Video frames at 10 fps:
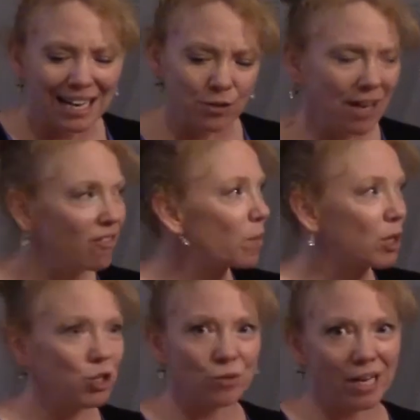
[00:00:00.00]
I don't have the
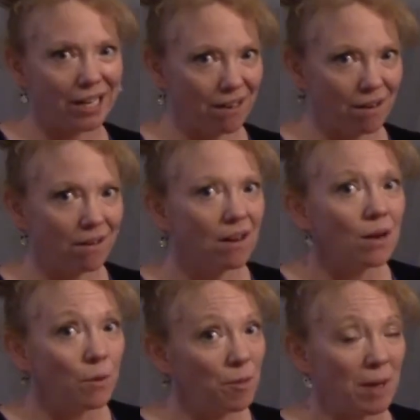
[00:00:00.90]
picture right here
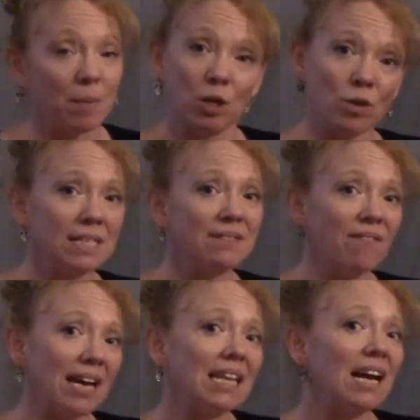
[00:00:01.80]
with me, but you can
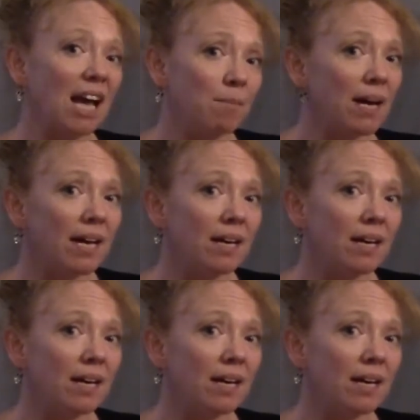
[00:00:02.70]
find that on